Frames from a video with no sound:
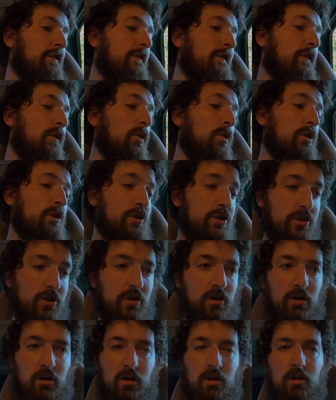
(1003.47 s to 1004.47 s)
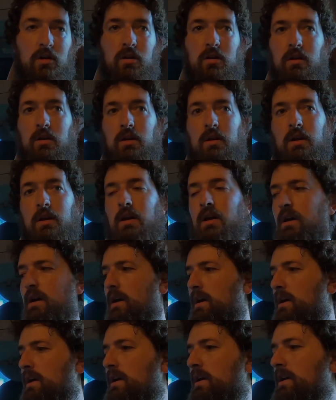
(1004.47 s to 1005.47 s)
for sure,
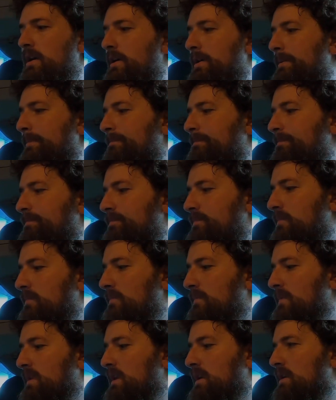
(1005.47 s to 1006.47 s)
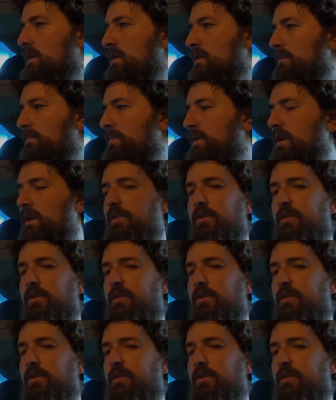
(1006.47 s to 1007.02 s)
but